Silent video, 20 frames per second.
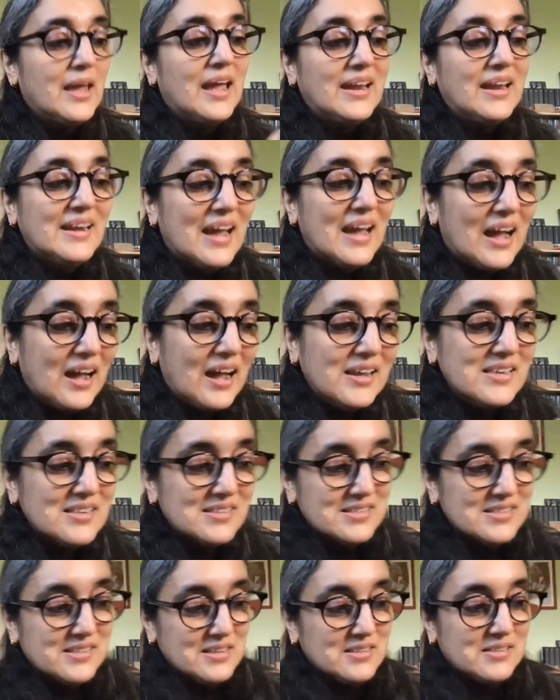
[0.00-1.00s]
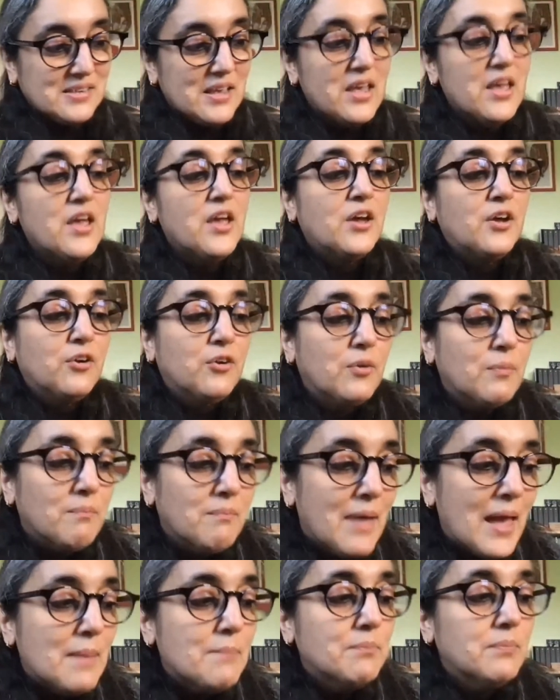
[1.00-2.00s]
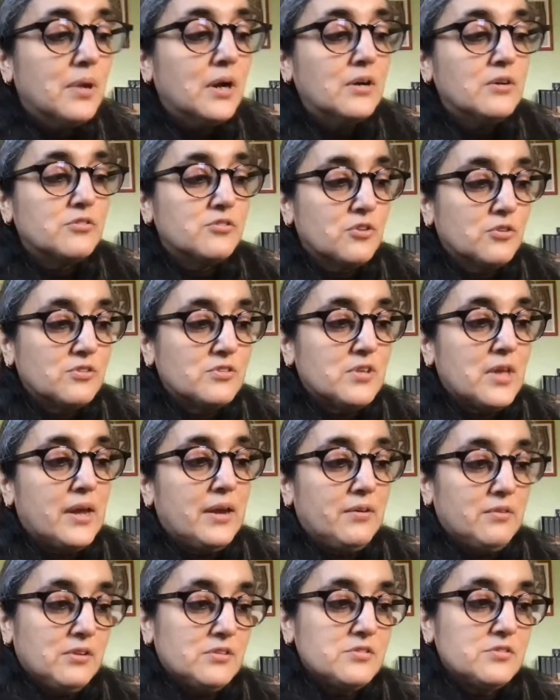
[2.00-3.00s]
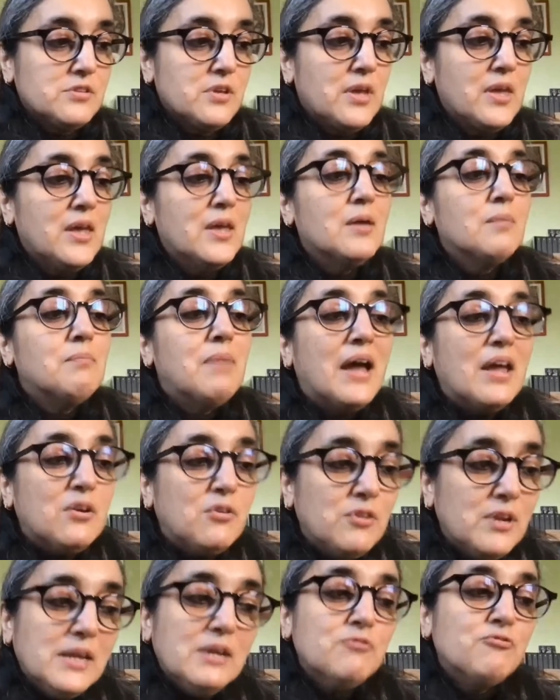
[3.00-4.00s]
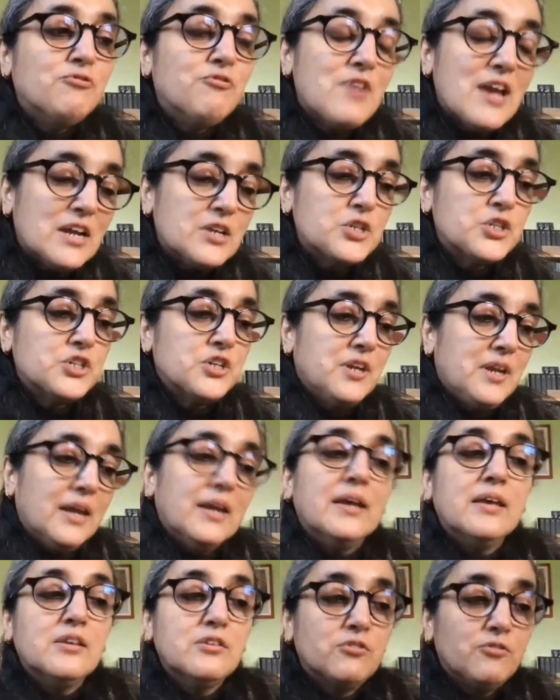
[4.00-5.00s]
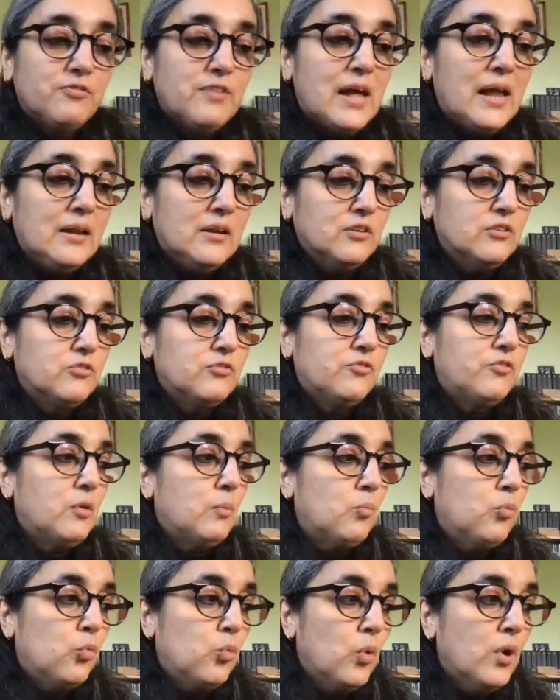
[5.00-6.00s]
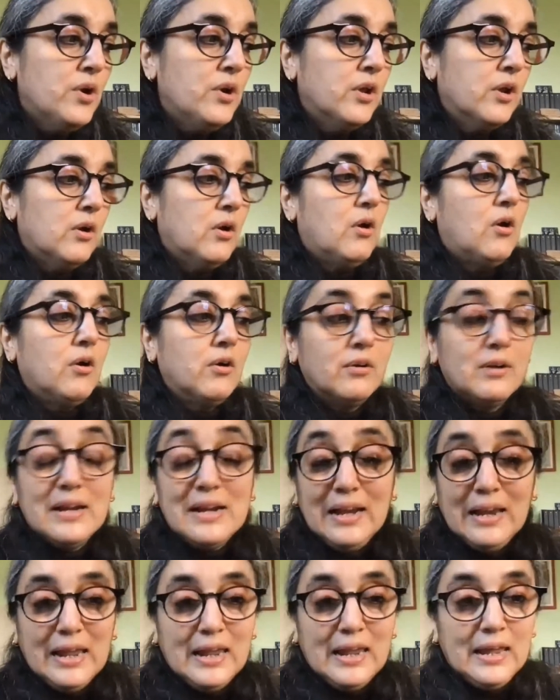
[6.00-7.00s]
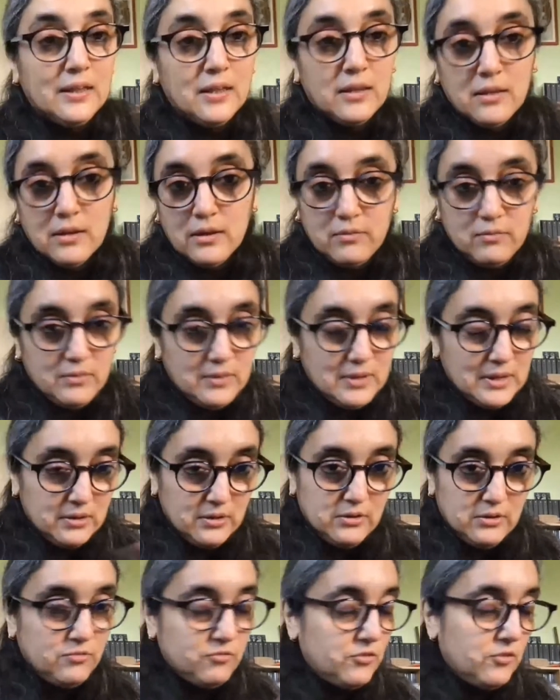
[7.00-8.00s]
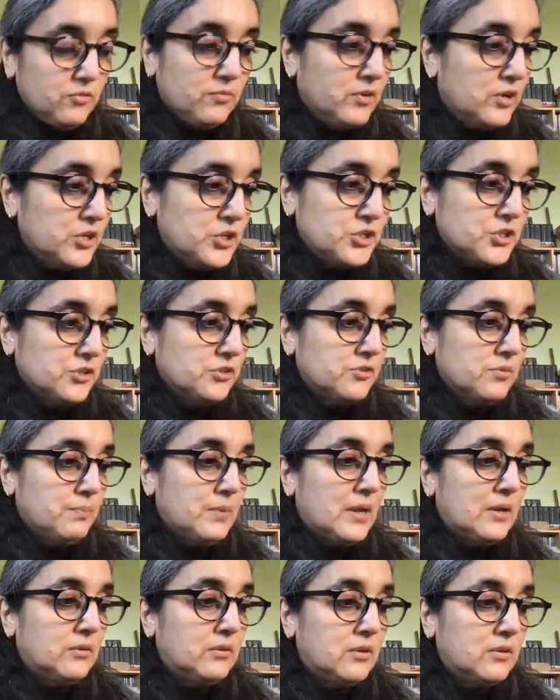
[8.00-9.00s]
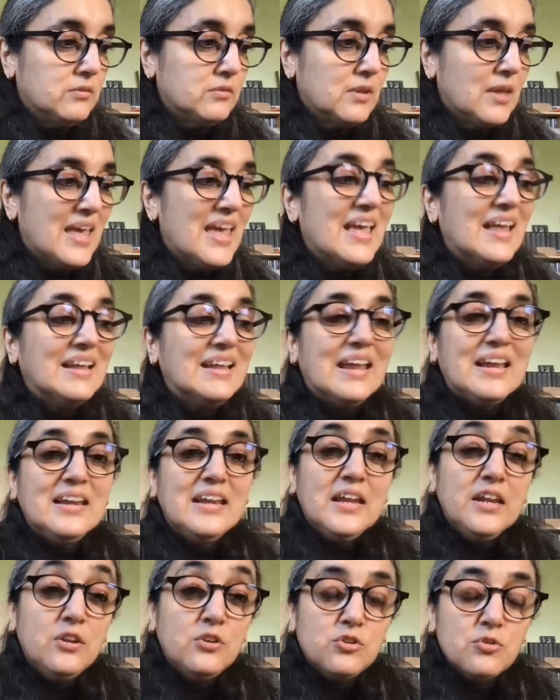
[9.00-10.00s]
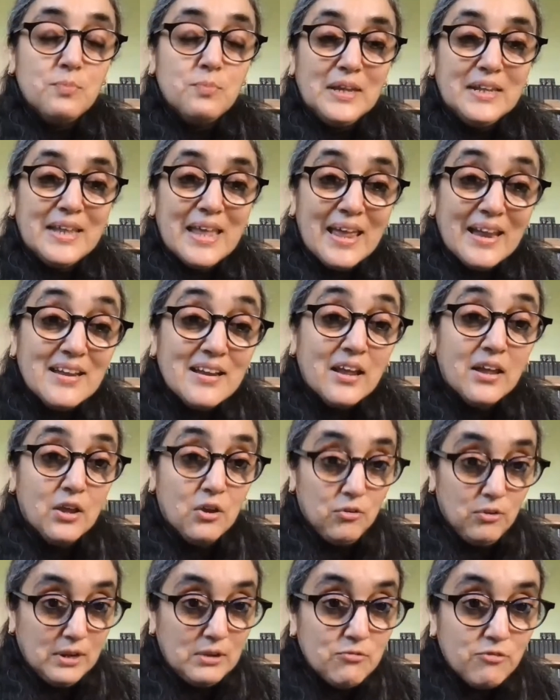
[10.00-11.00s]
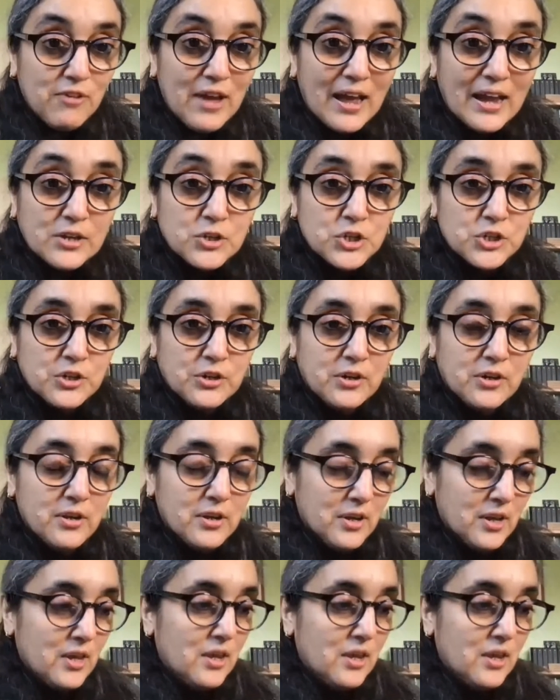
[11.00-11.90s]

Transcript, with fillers: And Isis remembers Osiris by refashioning his phallus from wood or clay. There are different versions about this. They need to be then refashioned.